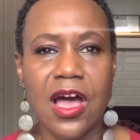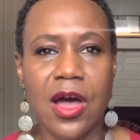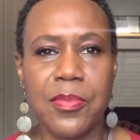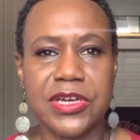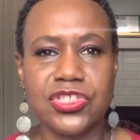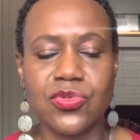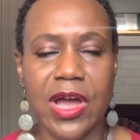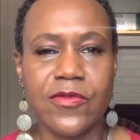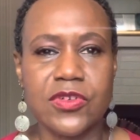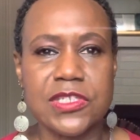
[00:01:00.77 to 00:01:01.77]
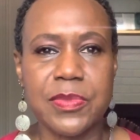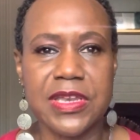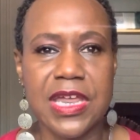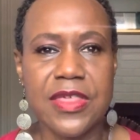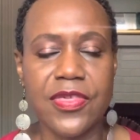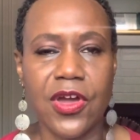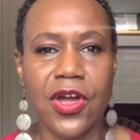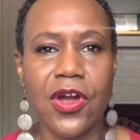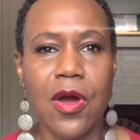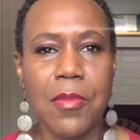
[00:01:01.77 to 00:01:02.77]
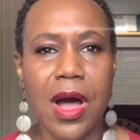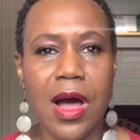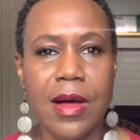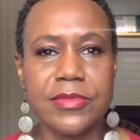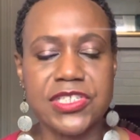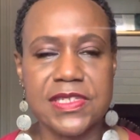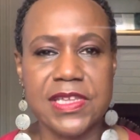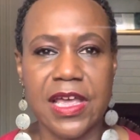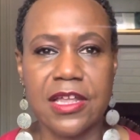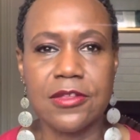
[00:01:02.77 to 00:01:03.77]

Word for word: a bus driver is beneath her. Her mom, she said,